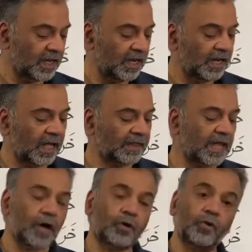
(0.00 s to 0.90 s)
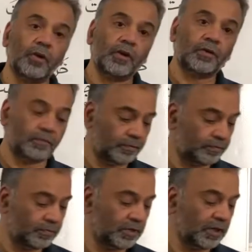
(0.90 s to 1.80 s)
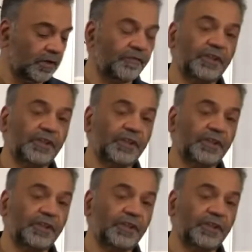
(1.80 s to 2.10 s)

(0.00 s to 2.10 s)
La ta'kul fi